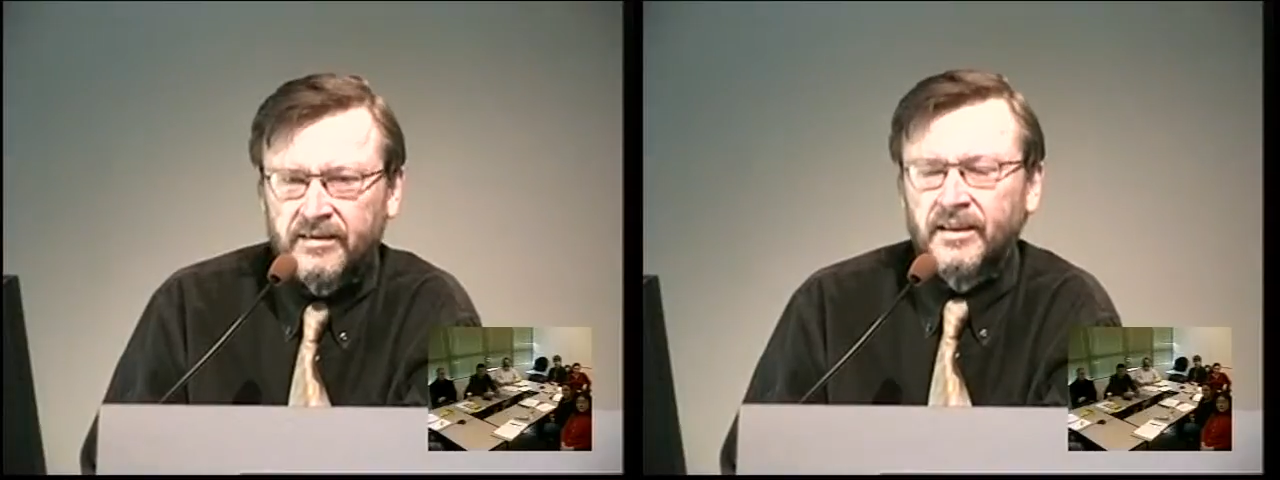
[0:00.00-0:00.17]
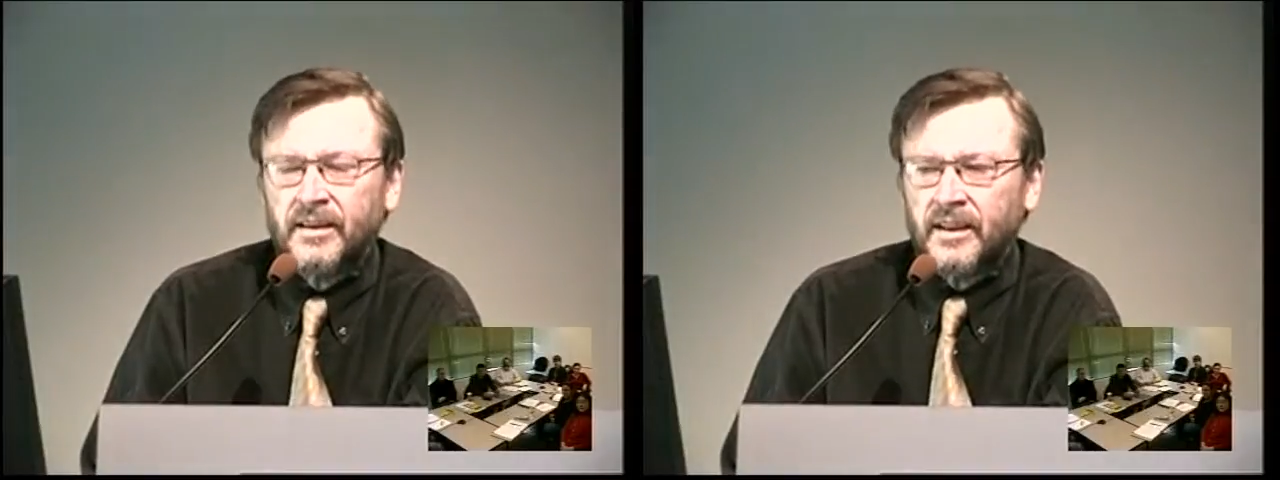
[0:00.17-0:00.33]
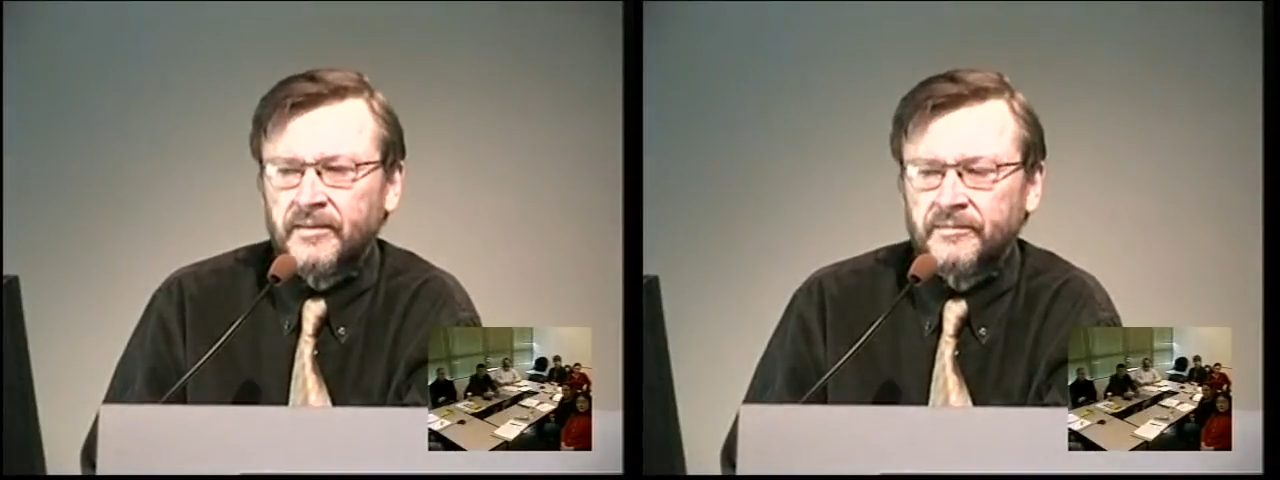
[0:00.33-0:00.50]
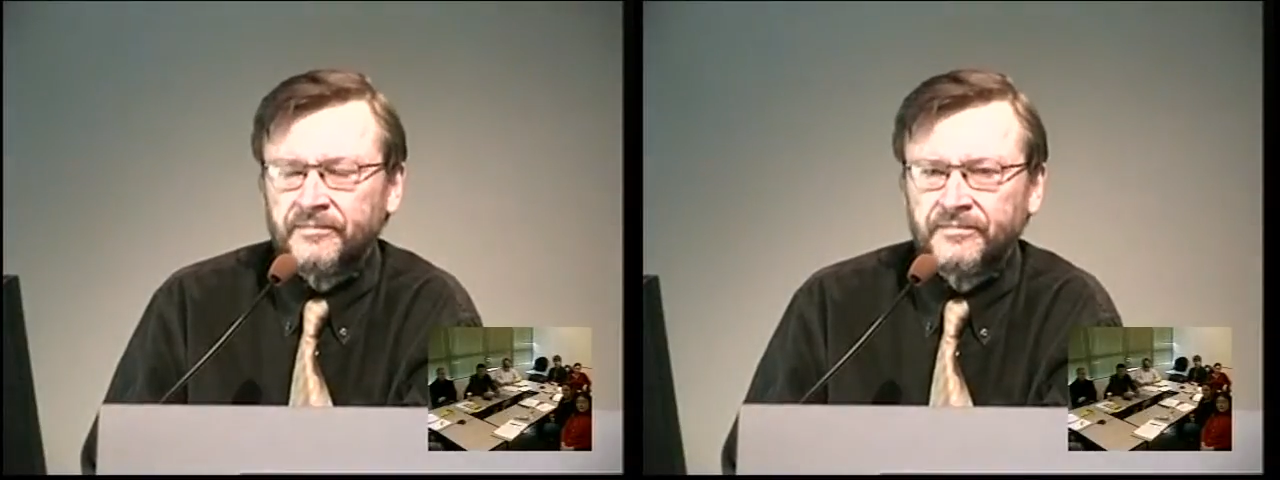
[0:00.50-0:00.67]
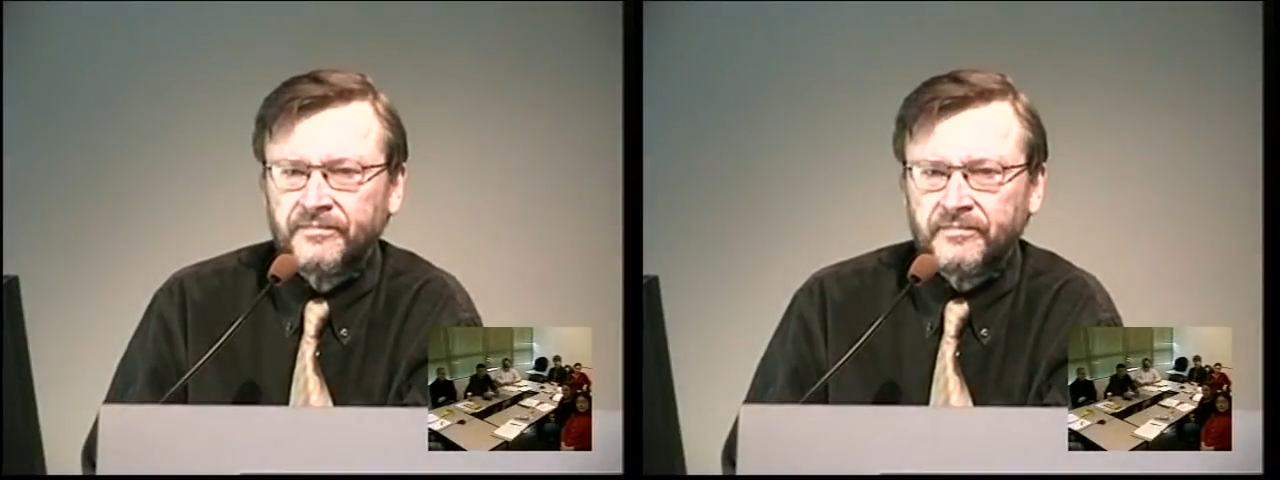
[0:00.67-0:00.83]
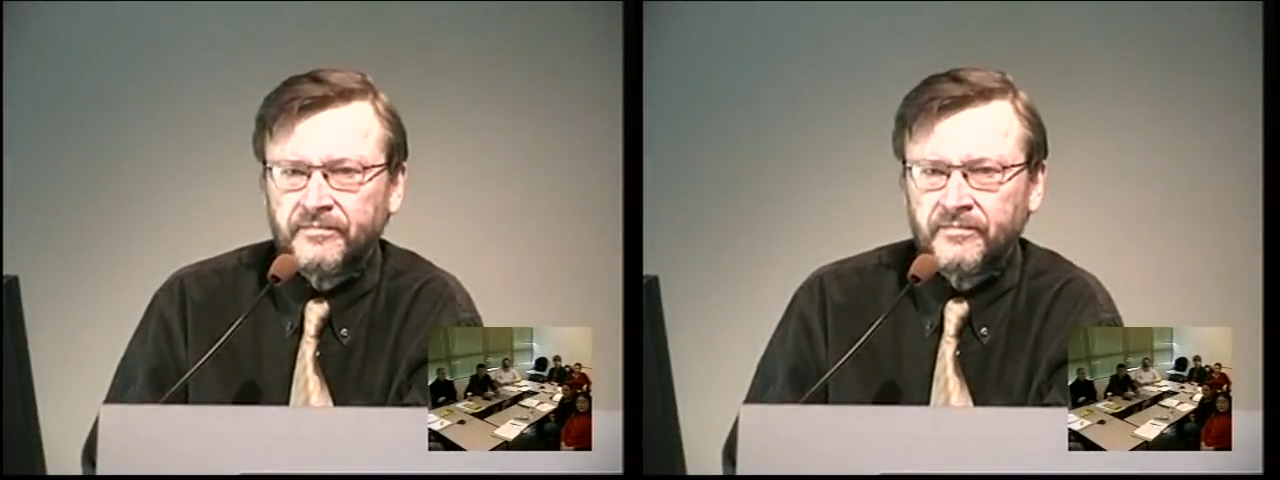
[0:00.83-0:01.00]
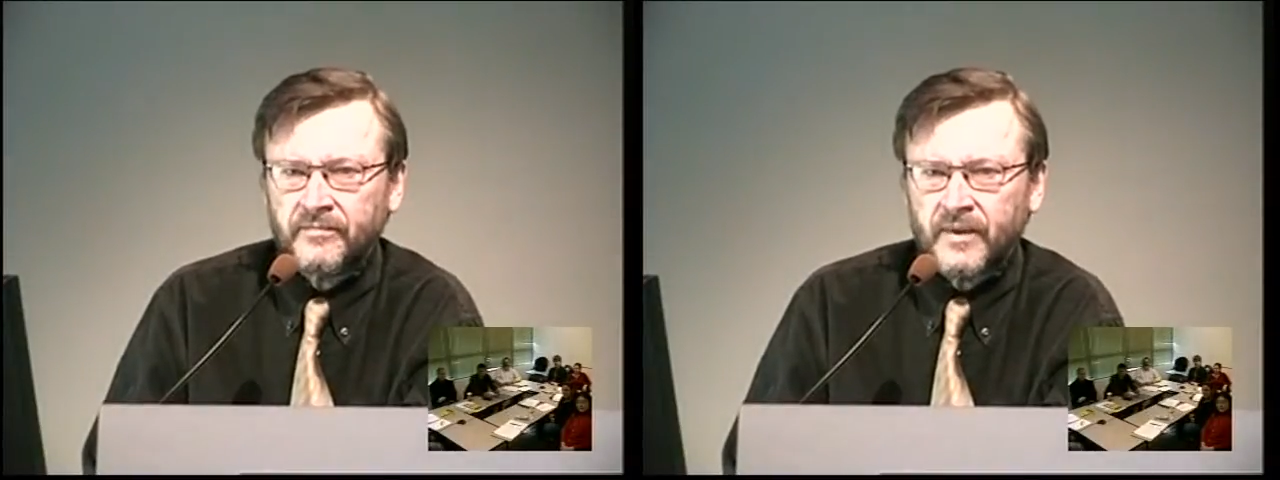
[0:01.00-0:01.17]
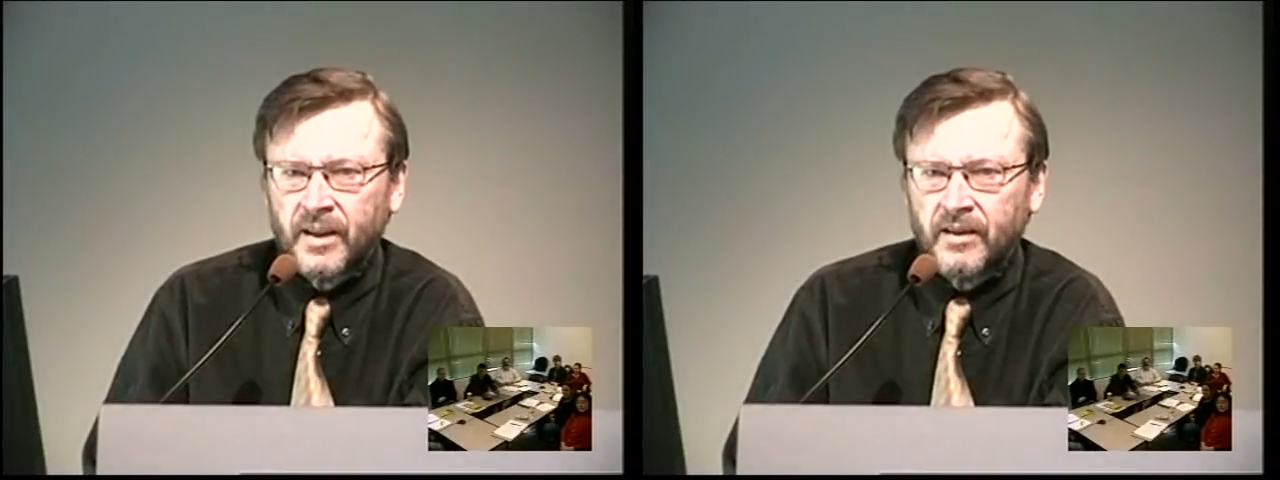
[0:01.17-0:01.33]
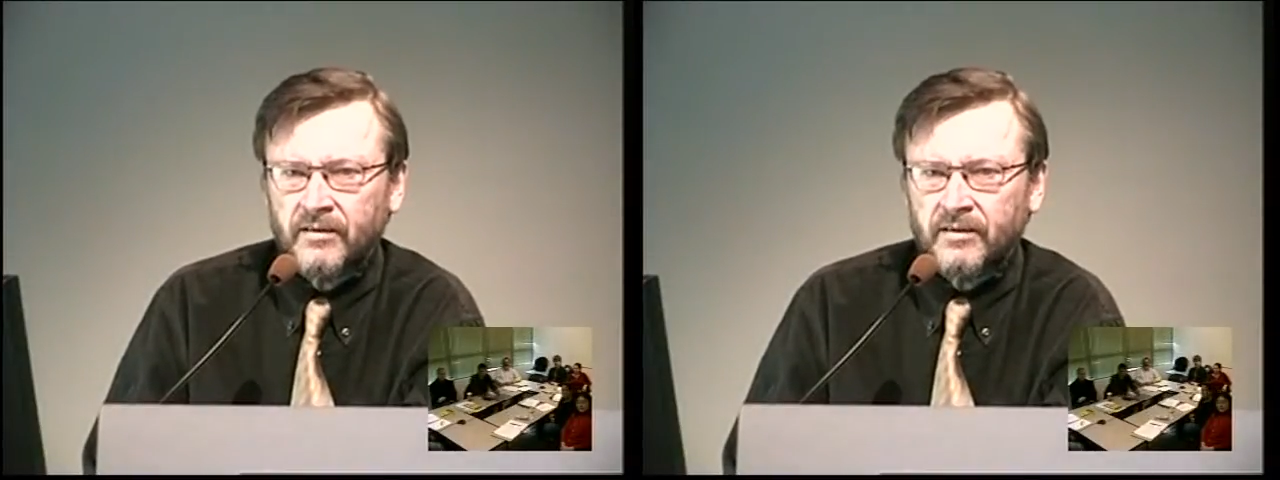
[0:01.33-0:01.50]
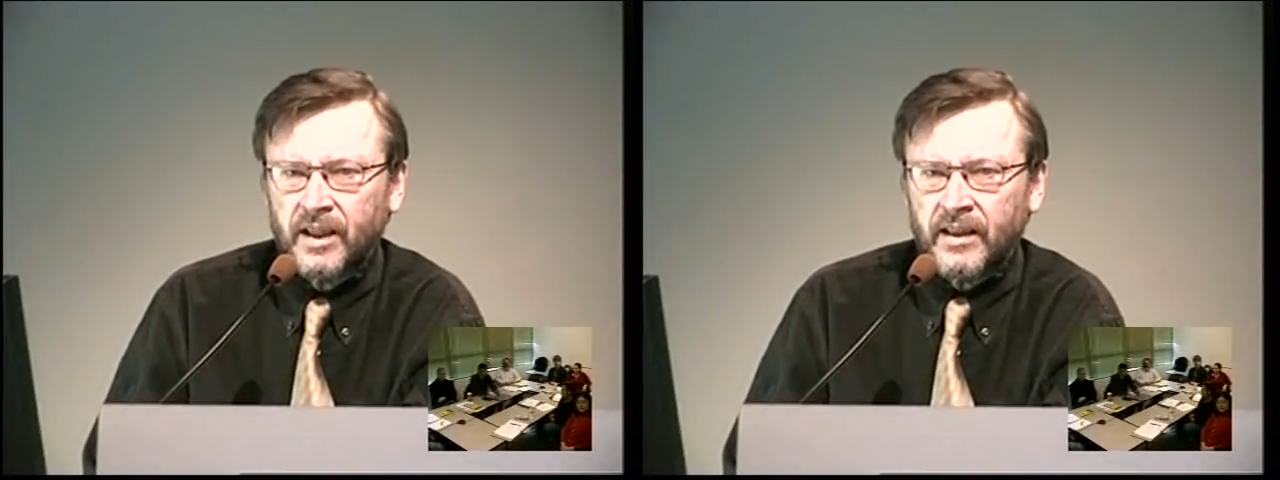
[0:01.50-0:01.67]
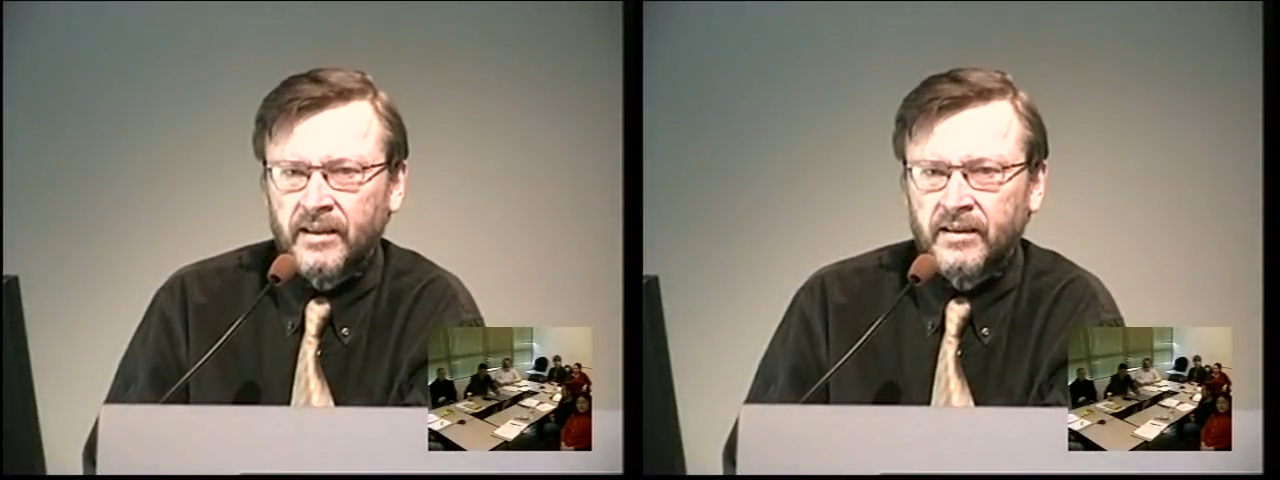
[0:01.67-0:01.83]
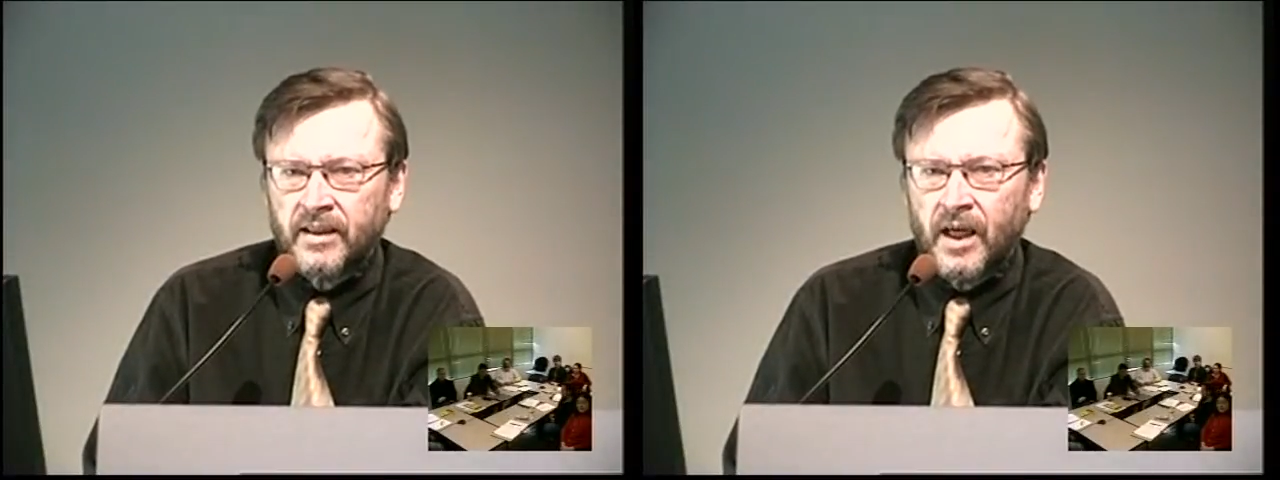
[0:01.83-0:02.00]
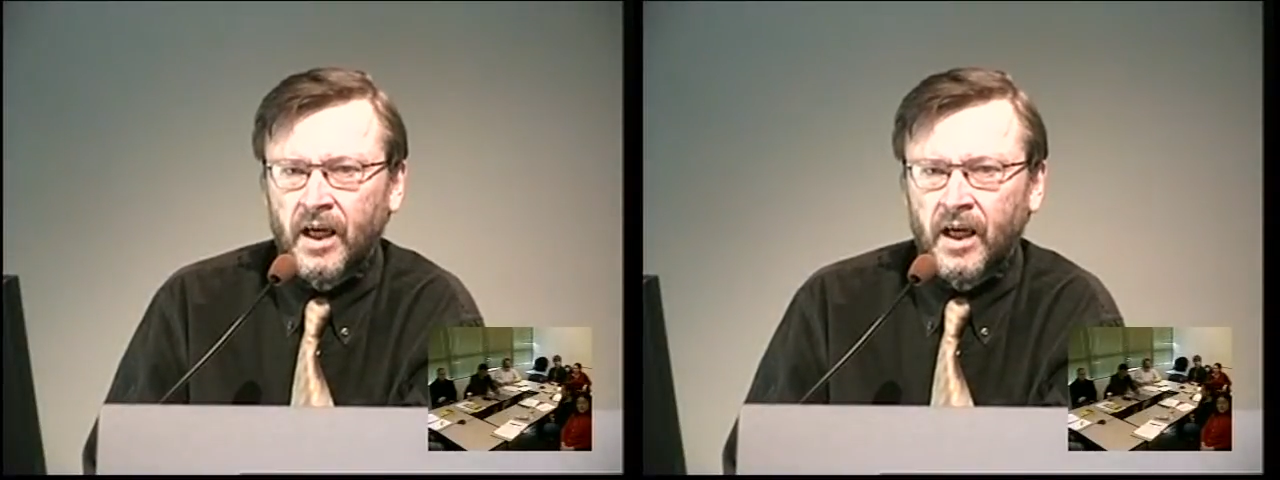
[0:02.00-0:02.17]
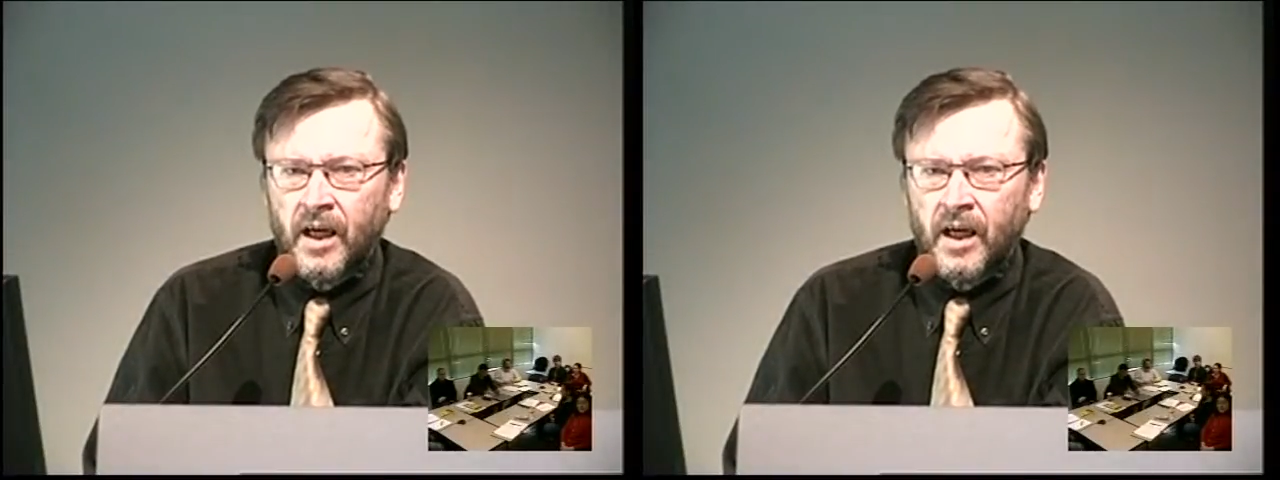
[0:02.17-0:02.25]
Yeah. All right.